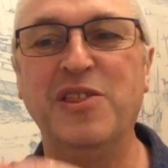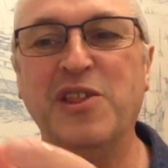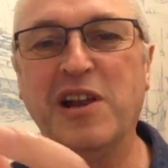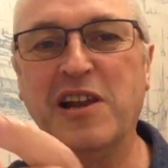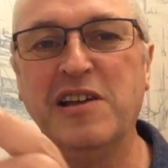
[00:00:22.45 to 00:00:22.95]

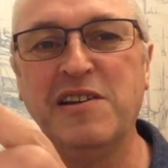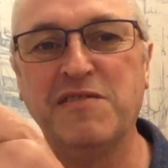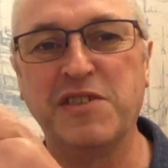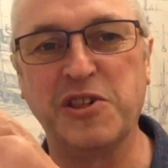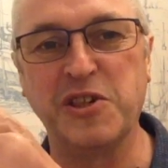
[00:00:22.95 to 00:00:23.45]
the lid
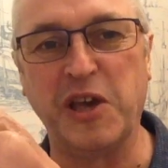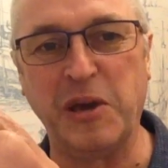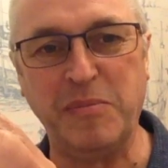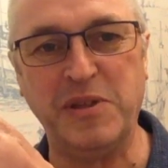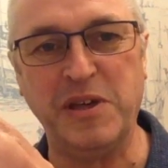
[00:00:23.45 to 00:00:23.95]
of the
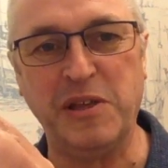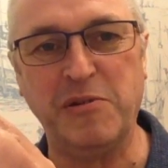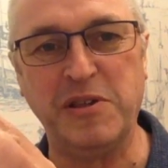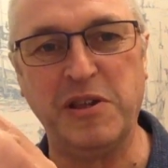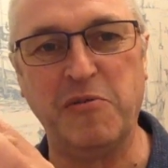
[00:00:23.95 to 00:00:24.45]
soap that there
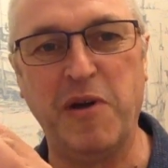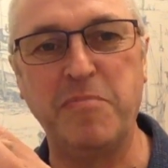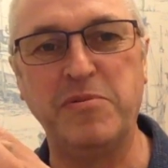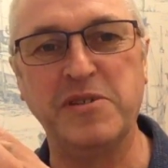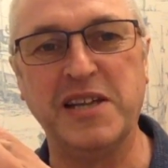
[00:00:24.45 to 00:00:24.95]
is a
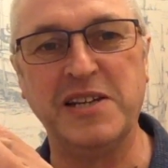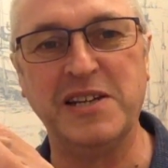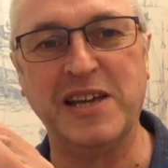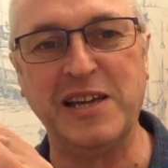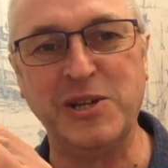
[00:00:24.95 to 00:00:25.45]

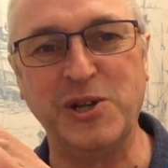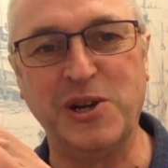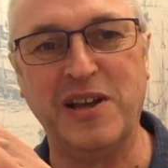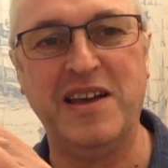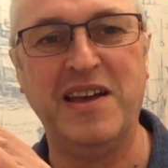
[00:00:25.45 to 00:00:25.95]
representation